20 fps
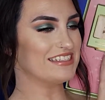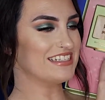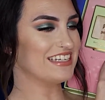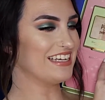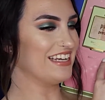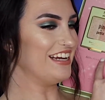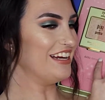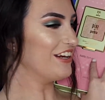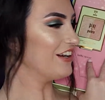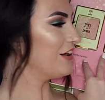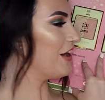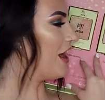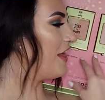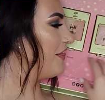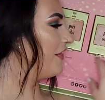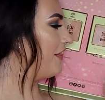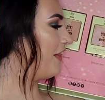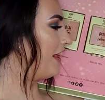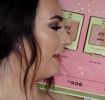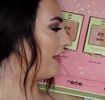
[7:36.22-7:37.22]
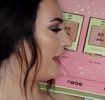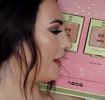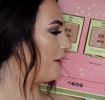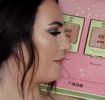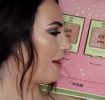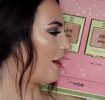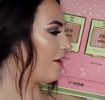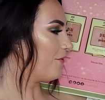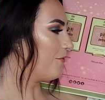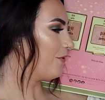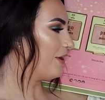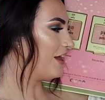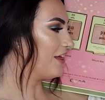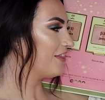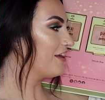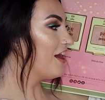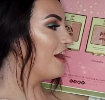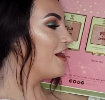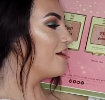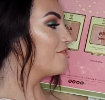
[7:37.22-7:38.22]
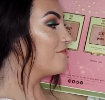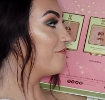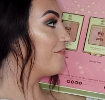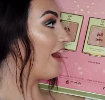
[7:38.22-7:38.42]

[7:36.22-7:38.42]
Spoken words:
right here, and then they came out with